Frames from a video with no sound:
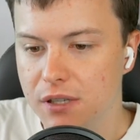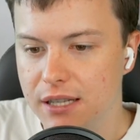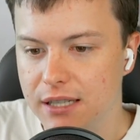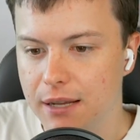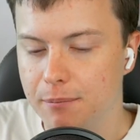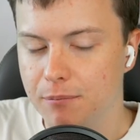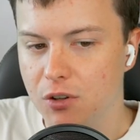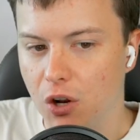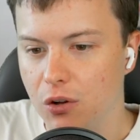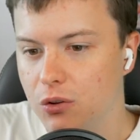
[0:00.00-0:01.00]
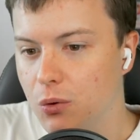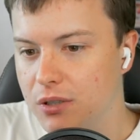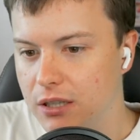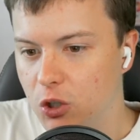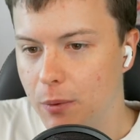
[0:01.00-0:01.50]
it you know,
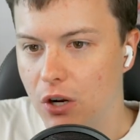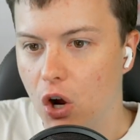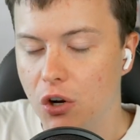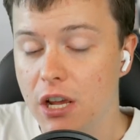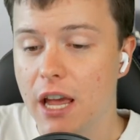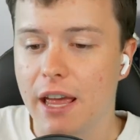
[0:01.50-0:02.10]
looks a little bit odd.